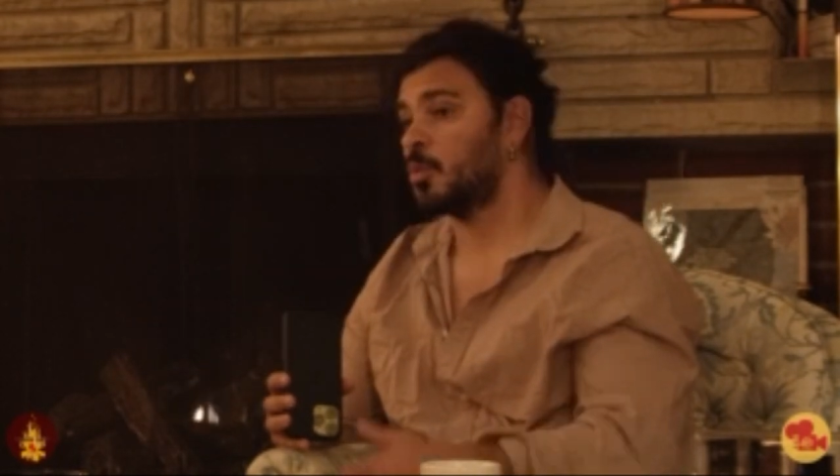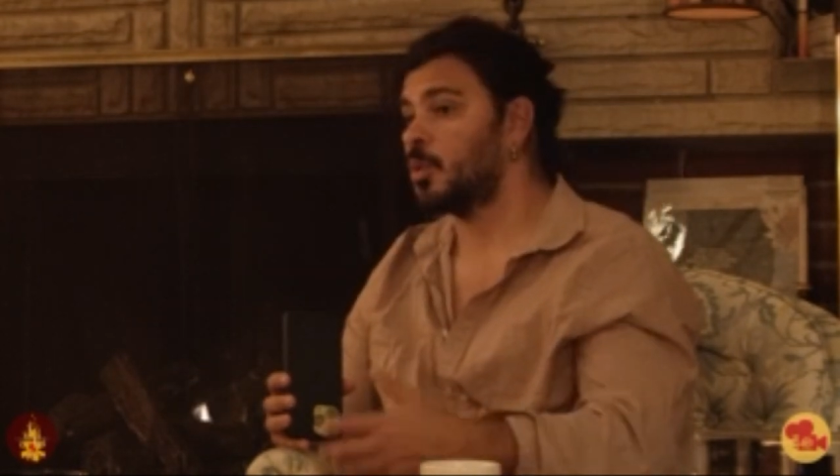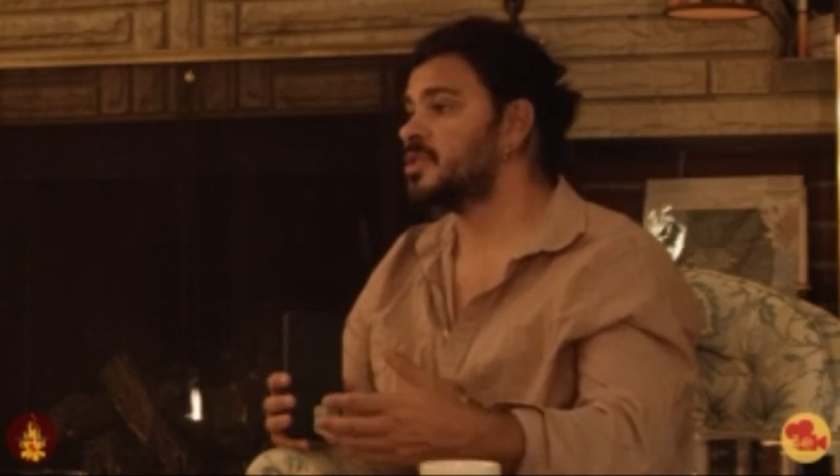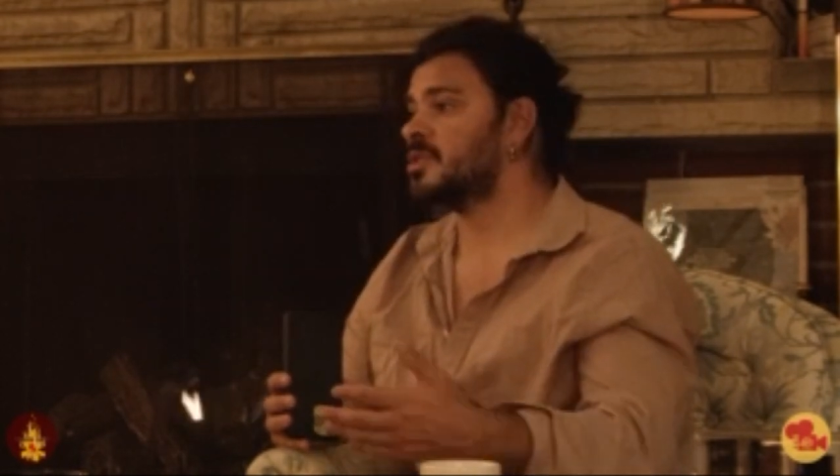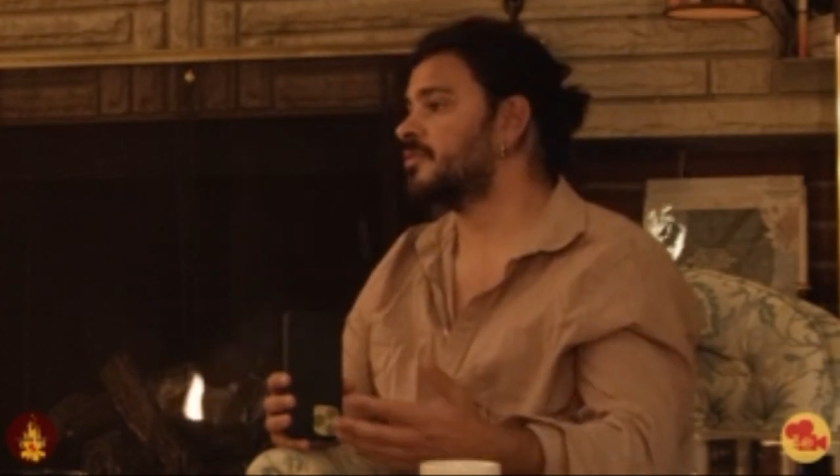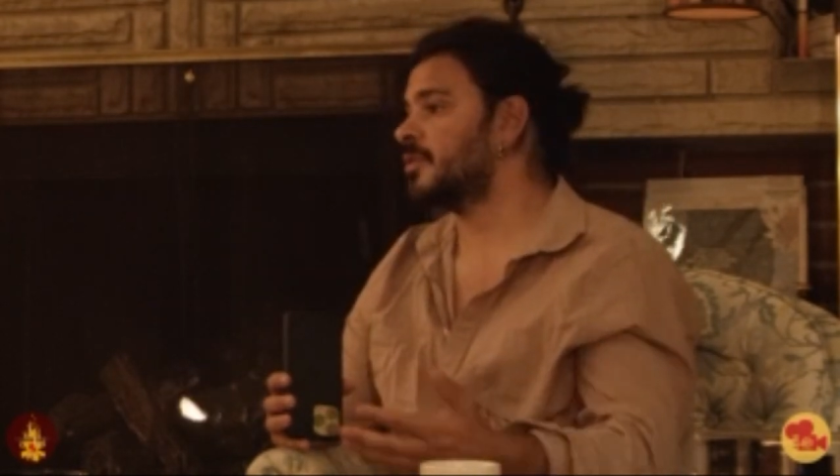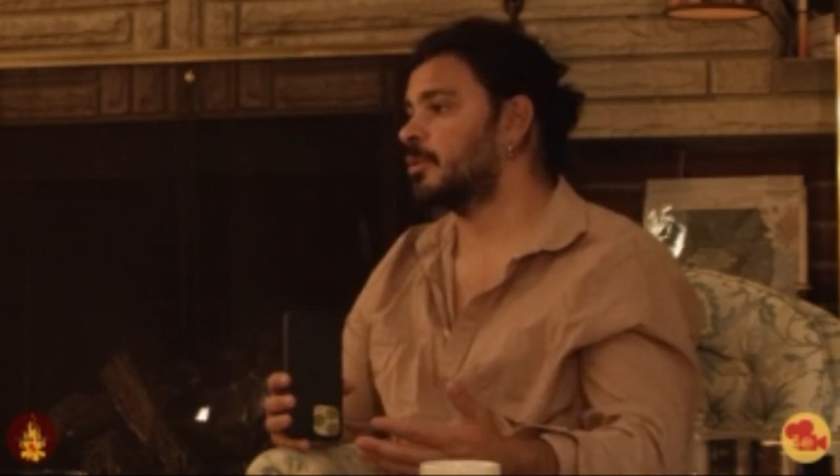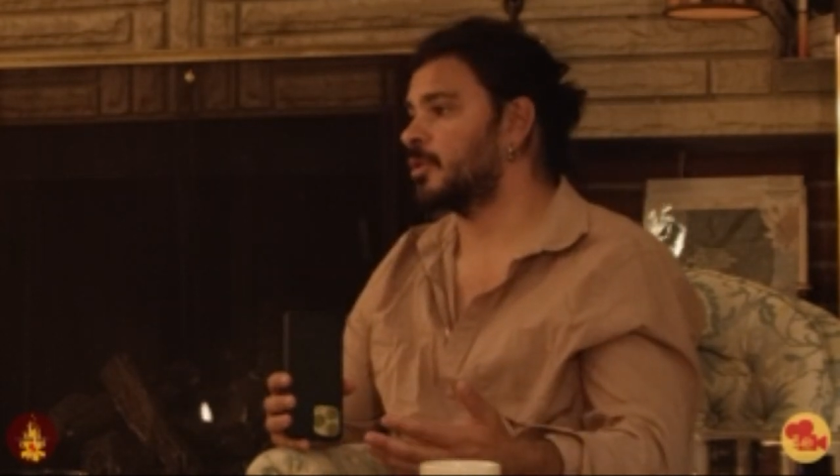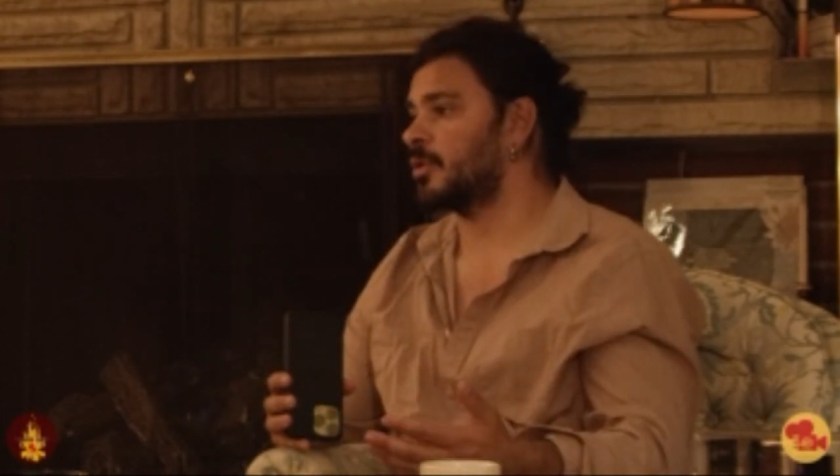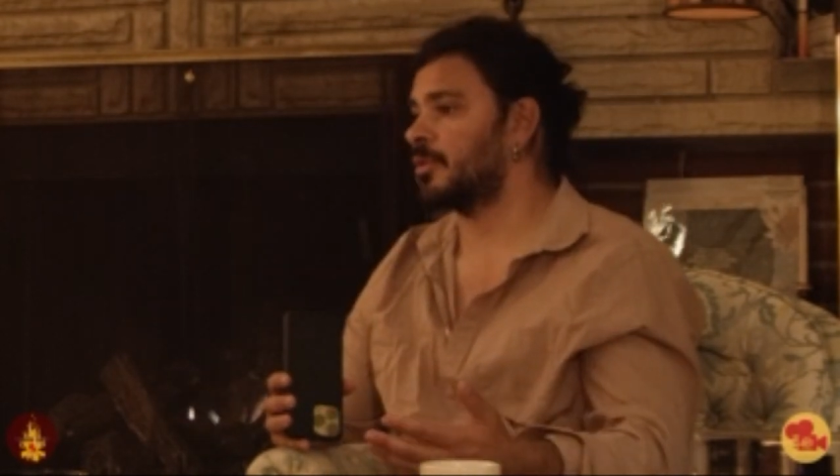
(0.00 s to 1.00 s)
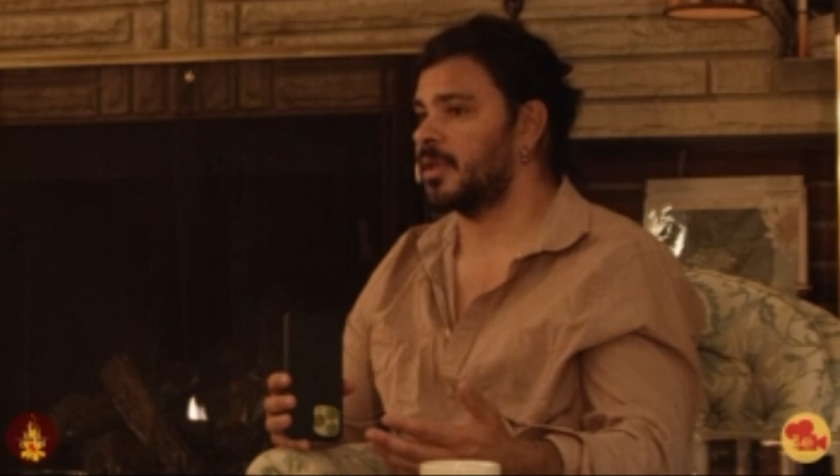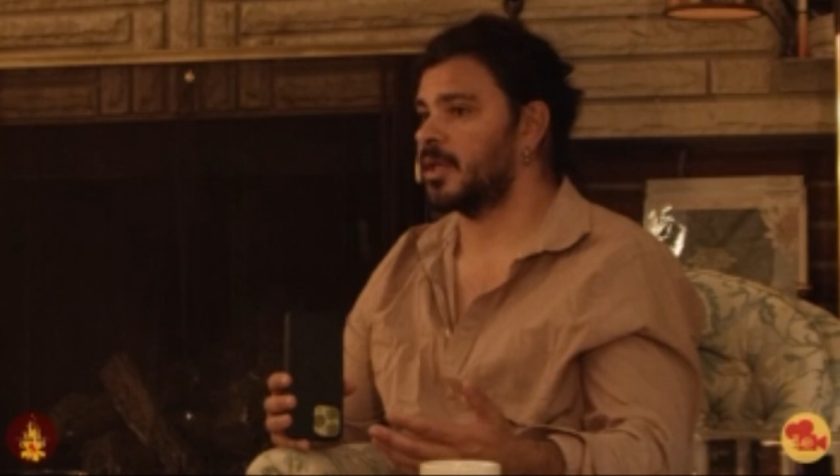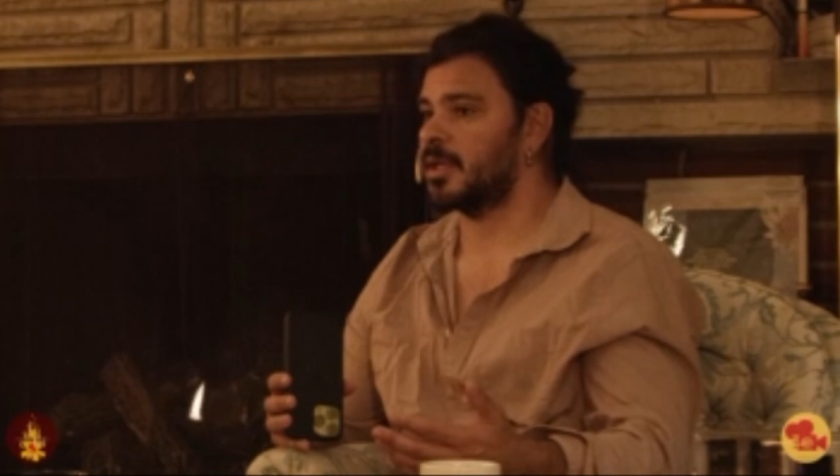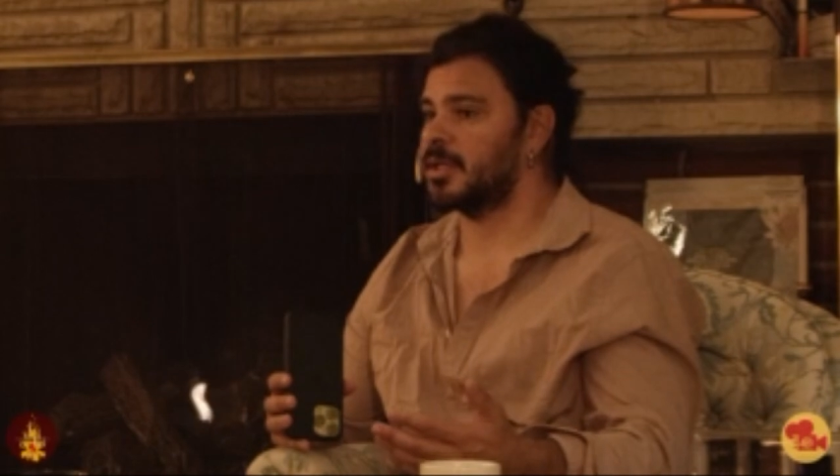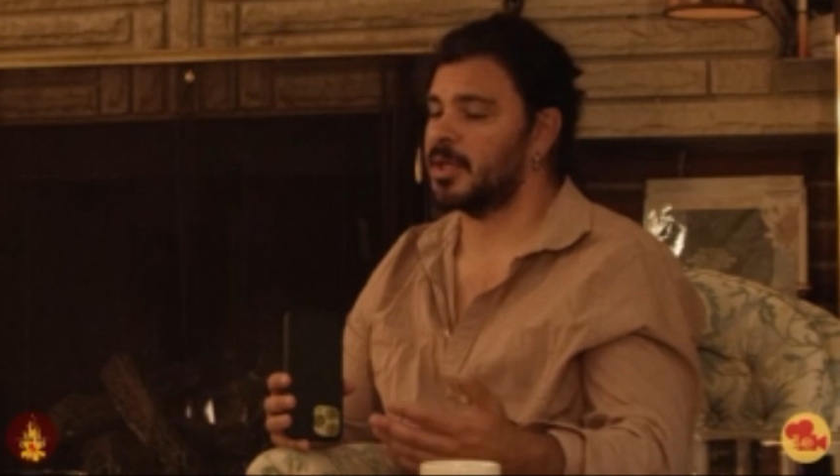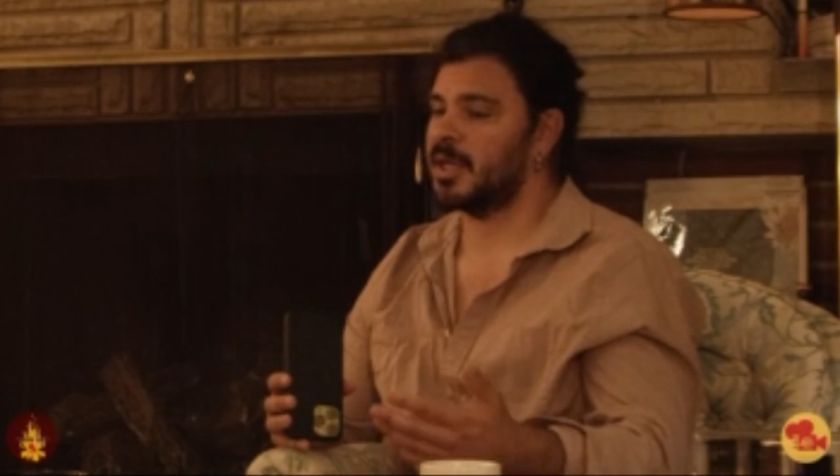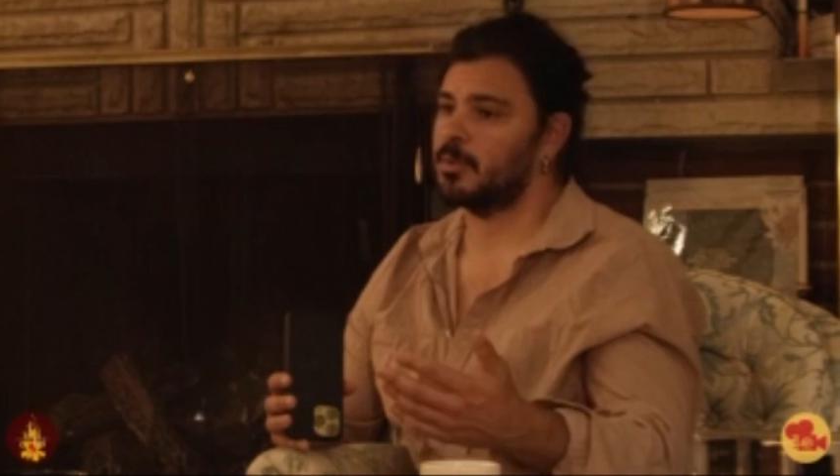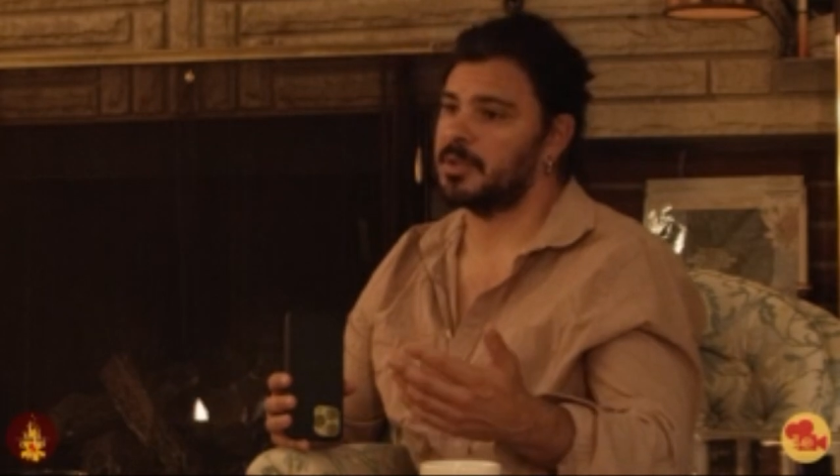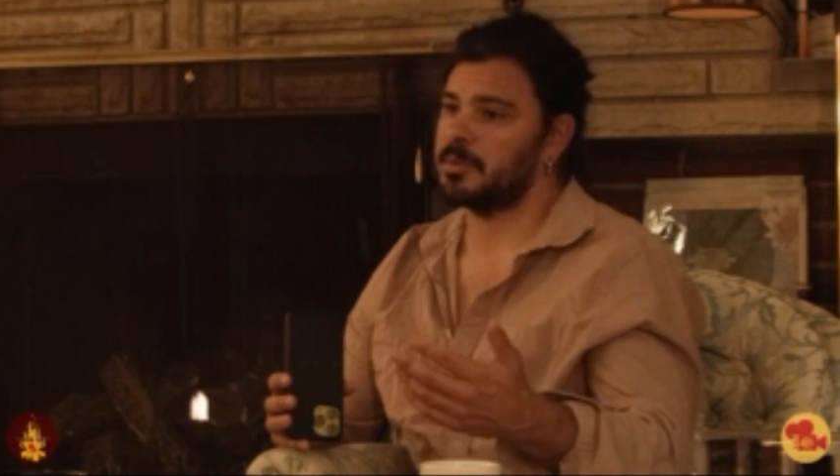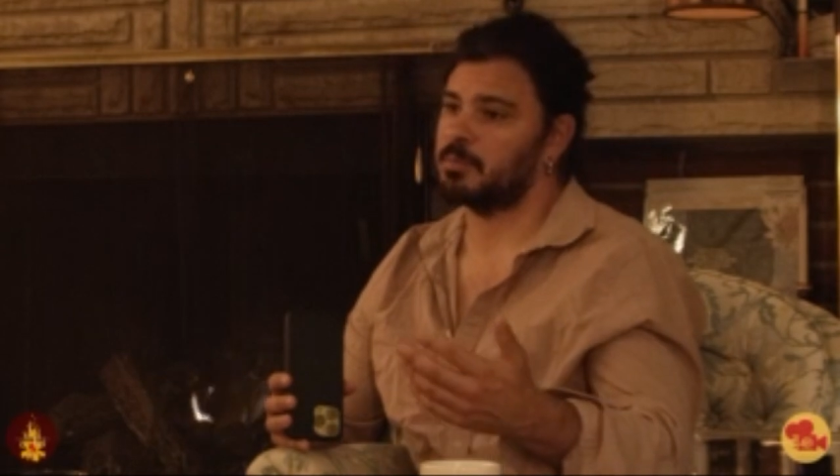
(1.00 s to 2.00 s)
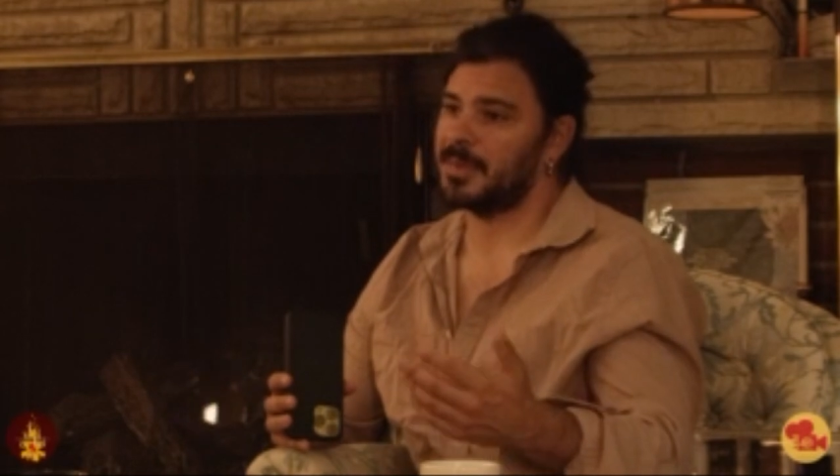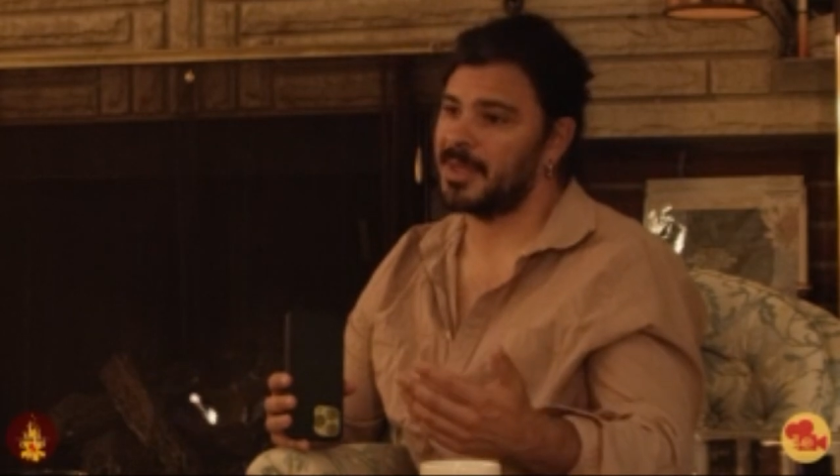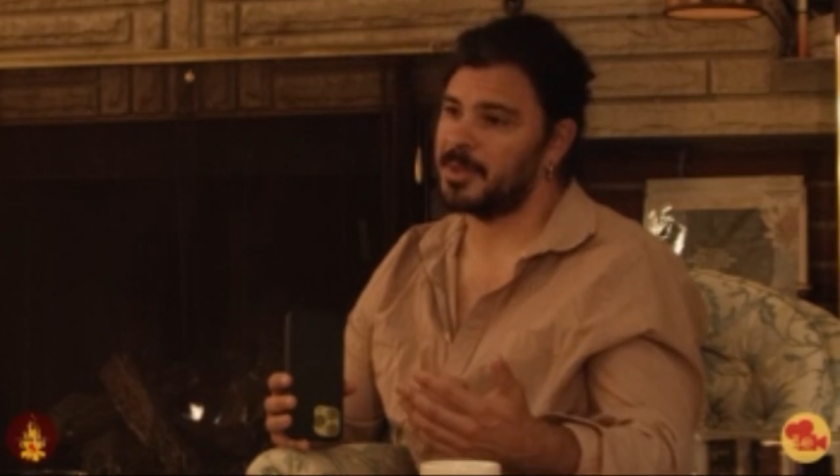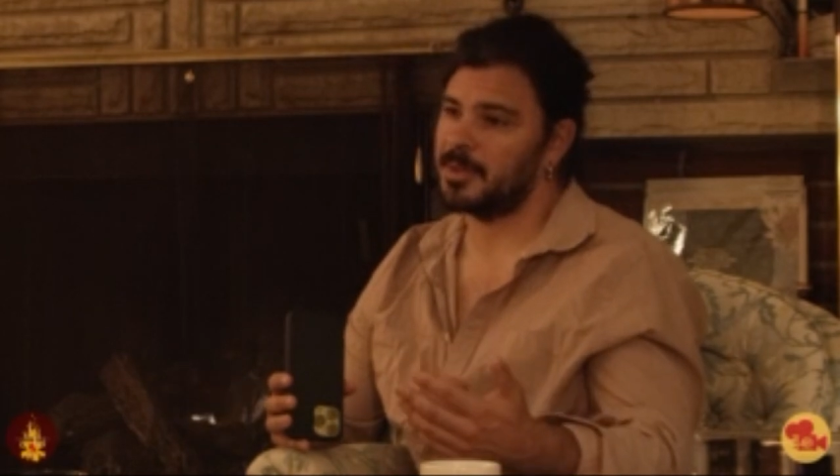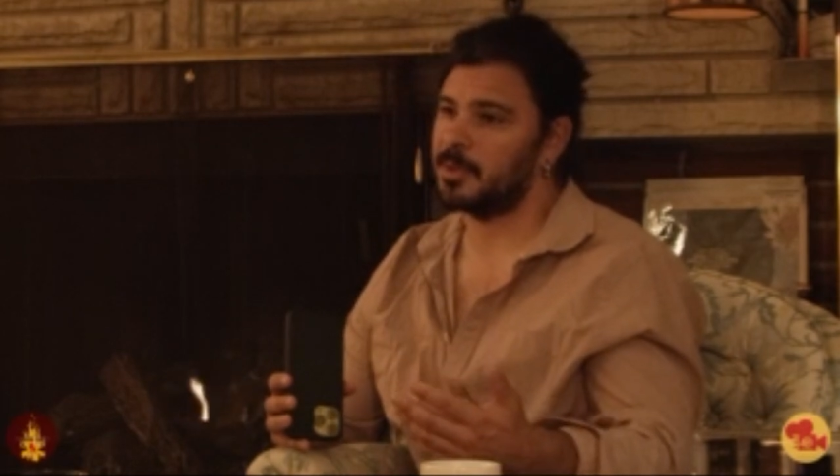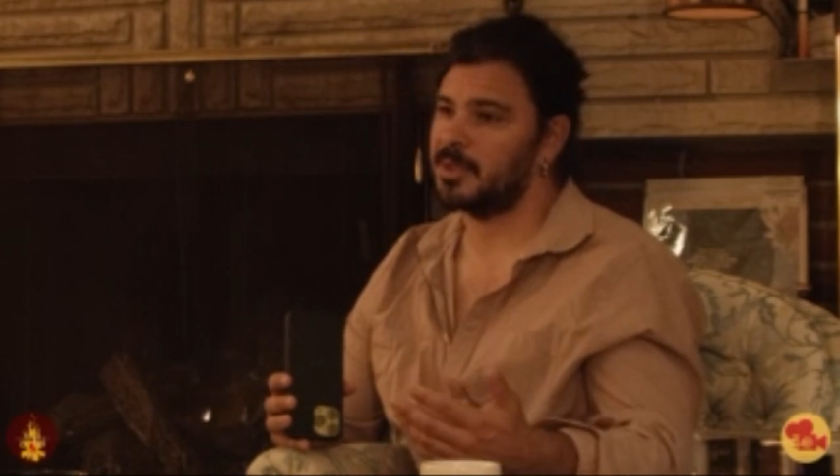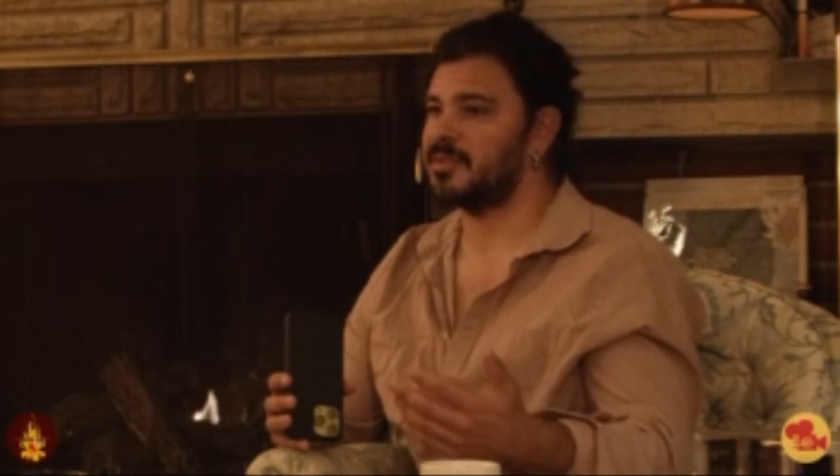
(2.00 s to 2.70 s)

which is a very real thing, and you can't really blame anyone,